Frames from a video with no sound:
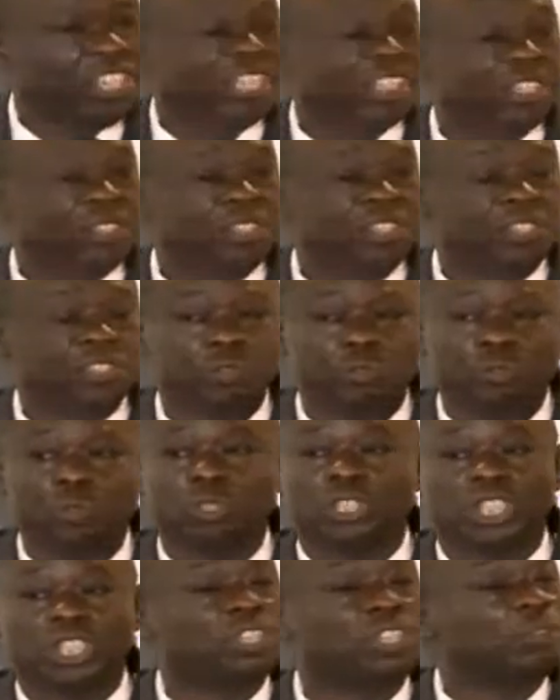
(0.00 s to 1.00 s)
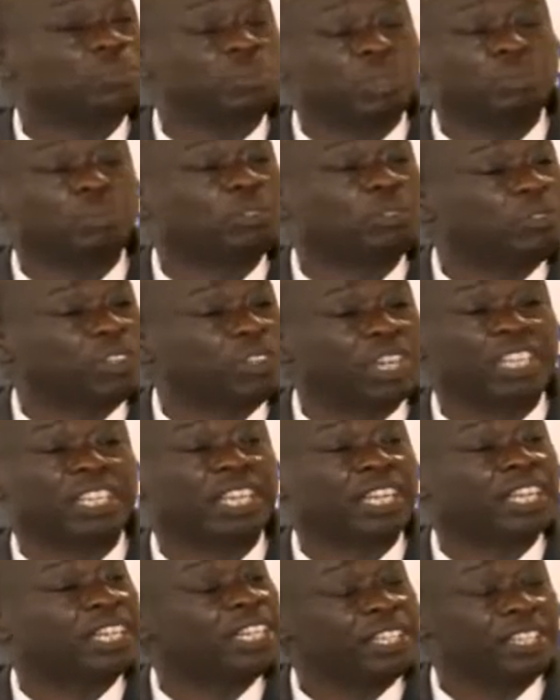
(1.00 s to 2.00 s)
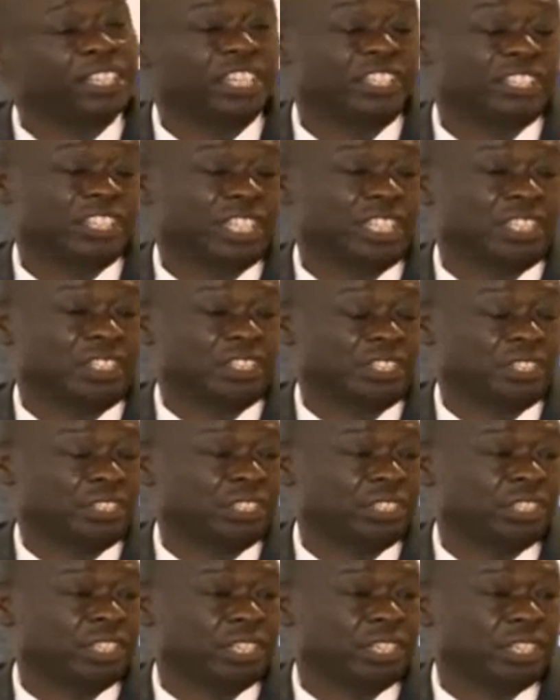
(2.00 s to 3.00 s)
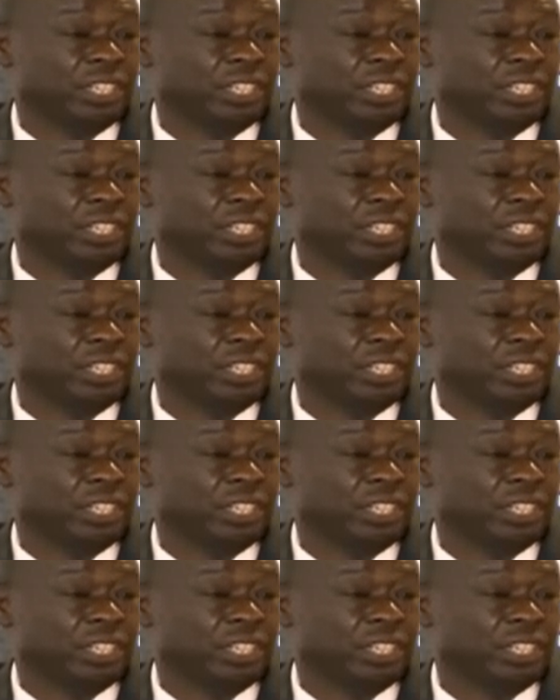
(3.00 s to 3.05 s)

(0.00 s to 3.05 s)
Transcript: are challenges, we will tell the people of Kenya their challenges.